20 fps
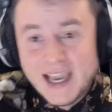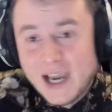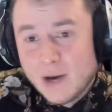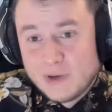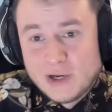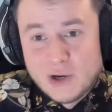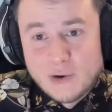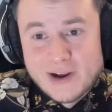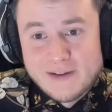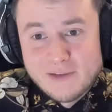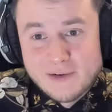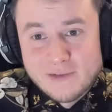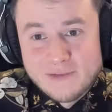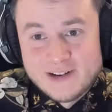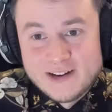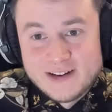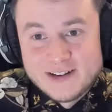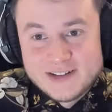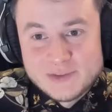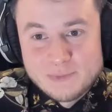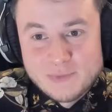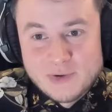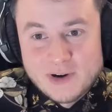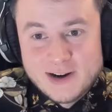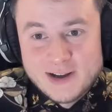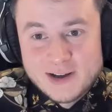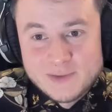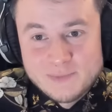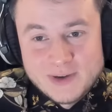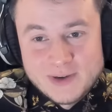yeah, we don't have a finished
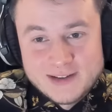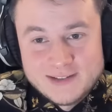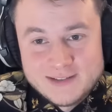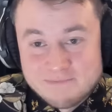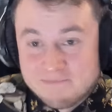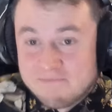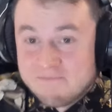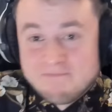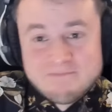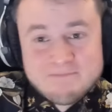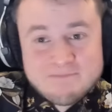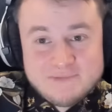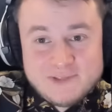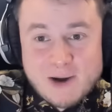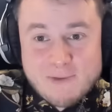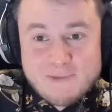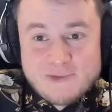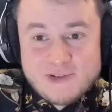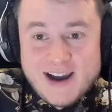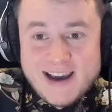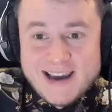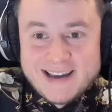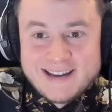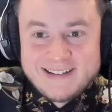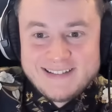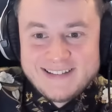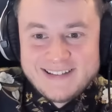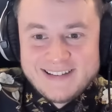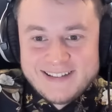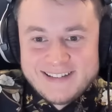product, but come try
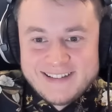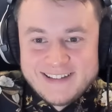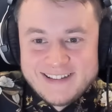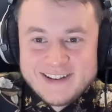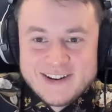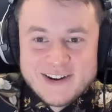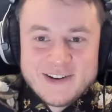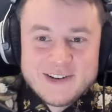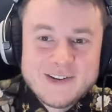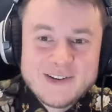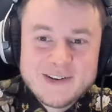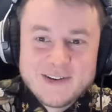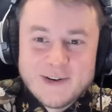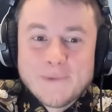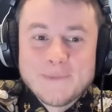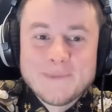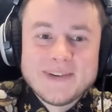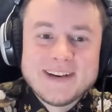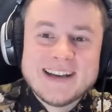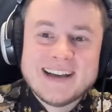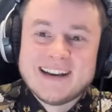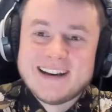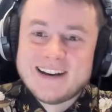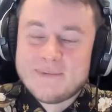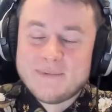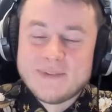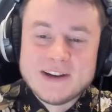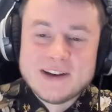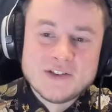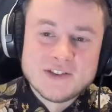it. You know, you're opening it
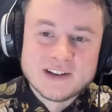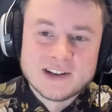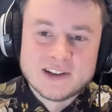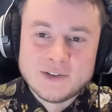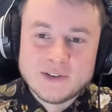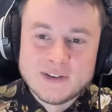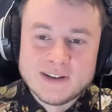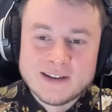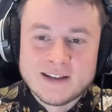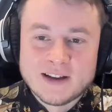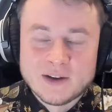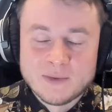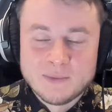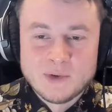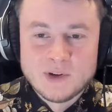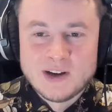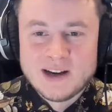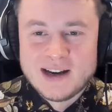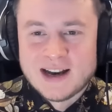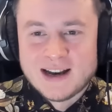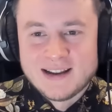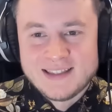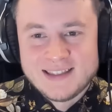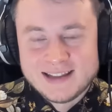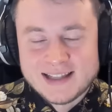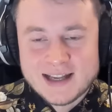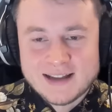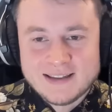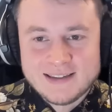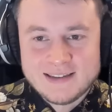up and you're including the community. And I
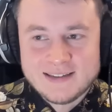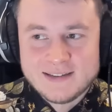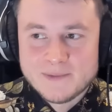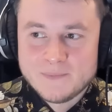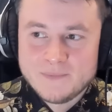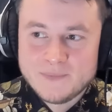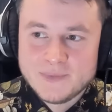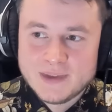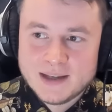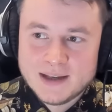think that's